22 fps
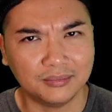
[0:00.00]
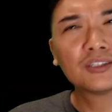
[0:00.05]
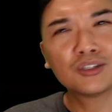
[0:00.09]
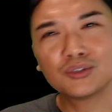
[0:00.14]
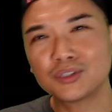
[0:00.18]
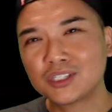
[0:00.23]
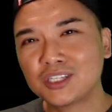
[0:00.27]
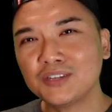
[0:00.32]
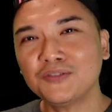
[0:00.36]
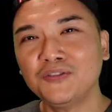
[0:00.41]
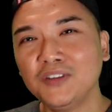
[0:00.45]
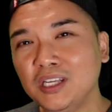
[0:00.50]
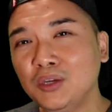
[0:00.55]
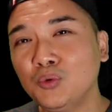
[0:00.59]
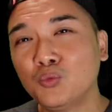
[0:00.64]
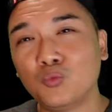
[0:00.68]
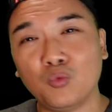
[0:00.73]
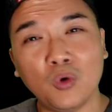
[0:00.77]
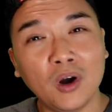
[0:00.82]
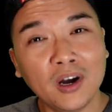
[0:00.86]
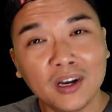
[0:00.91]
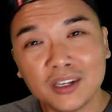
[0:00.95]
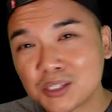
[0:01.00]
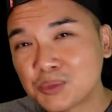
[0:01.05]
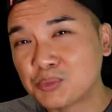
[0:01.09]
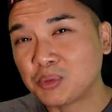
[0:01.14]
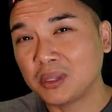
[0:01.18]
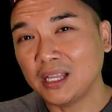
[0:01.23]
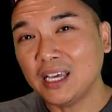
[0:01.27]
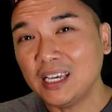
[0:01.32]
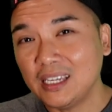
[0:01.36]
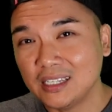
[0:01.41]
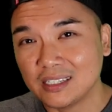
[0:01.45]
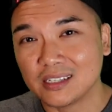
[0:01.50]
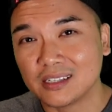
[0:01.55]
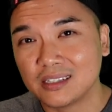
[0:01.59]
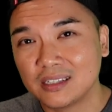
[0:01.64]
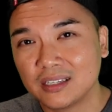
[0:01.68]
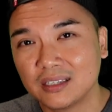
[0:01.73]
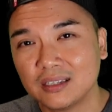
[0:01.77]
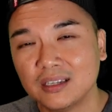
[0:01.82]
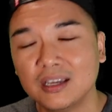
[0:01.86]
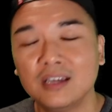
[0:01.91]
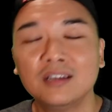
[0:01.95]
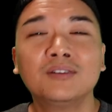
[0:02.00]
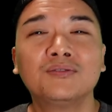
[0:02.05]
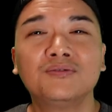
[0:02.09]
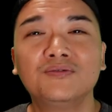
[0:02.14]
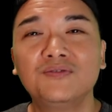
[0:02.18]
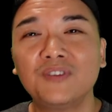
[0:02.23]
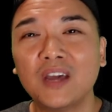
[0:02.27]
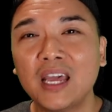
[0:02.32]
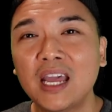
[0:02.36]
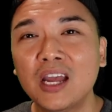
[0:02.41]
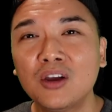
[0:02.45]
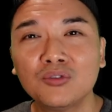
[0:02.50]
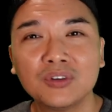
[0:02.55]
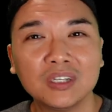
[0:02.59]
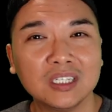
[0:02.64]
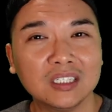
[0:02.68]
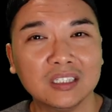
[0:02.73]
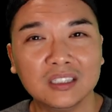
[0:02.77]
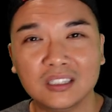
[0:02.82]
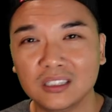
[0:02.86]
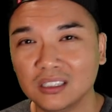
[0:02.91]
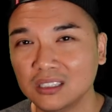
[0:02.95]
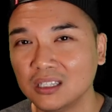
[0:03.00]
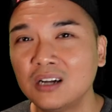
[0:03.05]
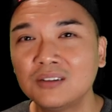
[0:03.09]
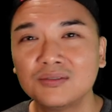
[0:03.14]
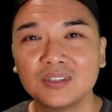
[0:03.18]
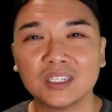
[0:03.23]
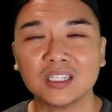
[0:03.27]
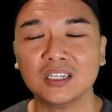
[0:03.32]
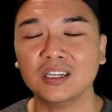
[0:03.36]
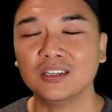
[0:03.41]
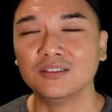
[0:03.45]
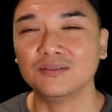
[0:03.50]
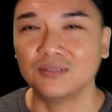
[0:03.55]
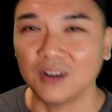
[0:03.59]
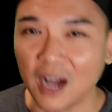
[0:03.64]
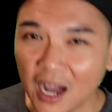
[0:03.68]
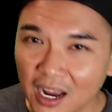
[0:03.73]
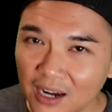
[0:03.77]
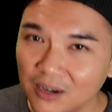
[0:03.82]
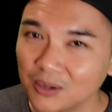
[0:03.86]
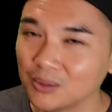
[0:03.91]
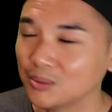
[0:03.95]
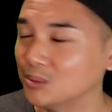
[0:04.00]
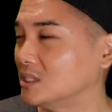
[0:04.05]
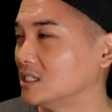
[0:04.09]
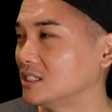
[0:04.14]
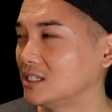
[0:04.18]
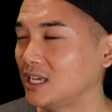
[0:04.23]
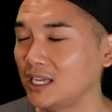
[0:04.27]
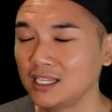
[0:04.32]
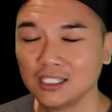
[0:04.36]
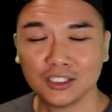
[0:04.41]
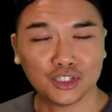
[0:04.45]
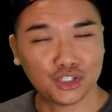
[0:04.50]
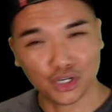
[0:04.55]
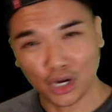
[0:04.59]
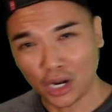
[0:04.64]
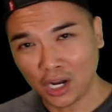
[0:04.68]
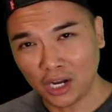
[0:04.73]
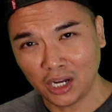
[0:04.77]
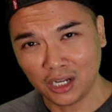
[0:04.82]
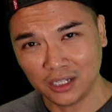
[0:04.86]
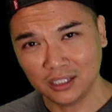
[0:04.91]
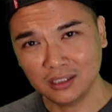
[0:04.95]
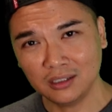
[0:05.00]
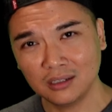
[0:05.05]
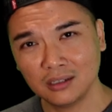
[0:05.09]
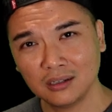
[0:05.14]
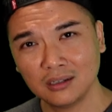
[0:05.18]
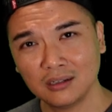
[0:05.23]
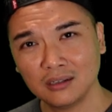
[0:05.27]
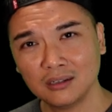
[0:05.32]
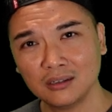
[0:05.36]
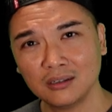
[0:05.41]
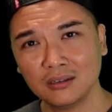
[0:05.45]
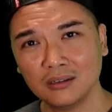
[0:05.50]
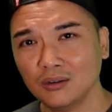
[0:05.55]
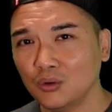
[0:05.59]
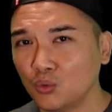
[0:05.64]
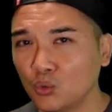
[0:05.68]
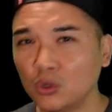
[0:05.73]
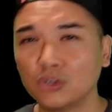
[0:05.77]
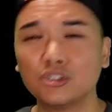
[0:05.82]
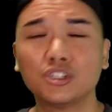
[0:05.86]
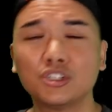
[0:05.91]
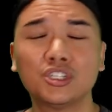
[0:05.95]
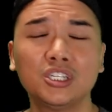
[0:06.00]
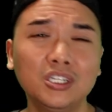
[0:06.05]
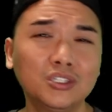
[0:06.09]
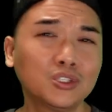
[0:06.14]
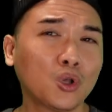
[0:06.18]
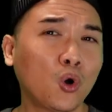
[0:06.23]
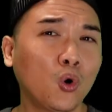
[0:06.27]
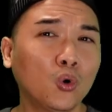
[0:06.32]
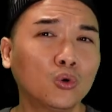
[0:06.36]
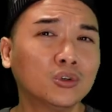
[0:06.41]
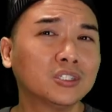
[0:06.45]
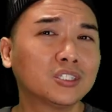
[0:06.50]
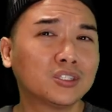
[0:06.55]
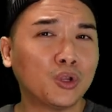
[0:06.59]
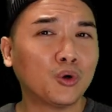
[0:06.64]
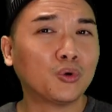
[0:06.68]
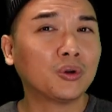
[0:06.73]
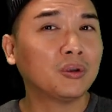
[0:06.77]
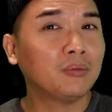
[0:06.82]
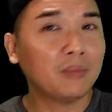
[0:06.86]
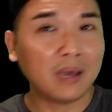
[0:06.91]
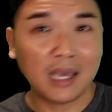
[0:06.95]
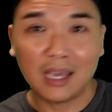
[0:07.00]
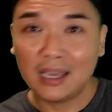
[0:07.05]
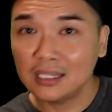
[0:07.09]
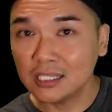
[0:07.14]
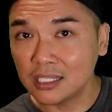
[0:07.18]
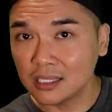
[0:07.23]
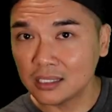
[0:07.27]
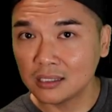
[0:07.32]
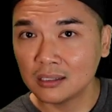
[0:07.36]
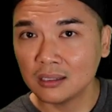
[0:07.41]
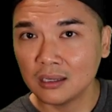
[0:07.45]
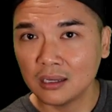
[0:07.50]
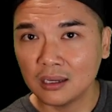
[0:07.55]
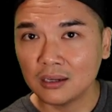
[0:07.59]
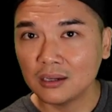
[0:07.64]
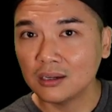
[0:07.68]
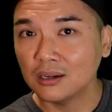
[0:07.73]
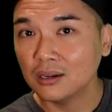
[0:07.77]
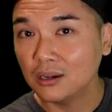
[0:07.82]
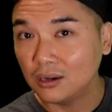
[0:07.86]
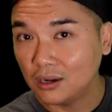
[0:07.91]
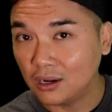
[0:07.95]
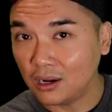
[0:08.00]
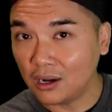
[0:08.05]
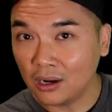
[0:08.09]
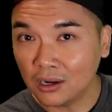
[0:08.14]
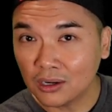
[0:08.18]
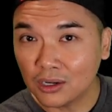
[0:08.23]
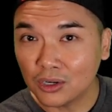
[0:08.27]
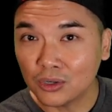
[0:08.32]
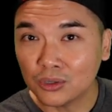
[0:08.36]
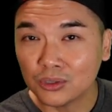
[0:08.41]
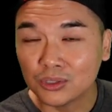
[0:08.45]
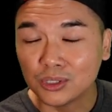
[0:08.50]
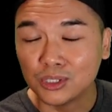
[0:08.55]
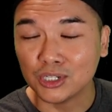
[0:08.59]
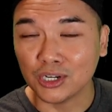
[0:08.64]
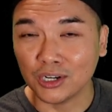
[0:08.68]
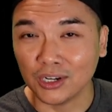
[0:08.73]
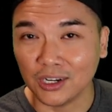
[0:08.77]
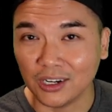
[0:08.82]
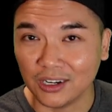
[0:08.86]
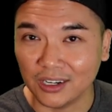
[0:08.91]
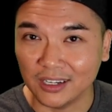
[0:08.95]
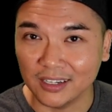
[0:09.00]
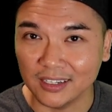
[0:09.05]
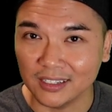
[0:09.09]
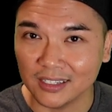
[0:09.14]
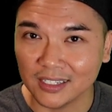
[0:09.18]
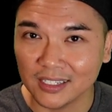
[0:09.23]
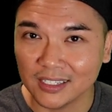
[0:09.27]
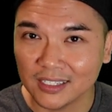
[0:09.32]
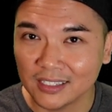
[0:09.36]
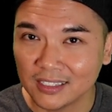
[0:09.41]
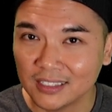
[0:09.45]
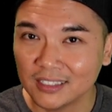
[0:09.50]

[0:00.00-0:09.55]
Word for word: So Tiffany was placed in a very loving environment. And John, well, she's always known him as Uncle John.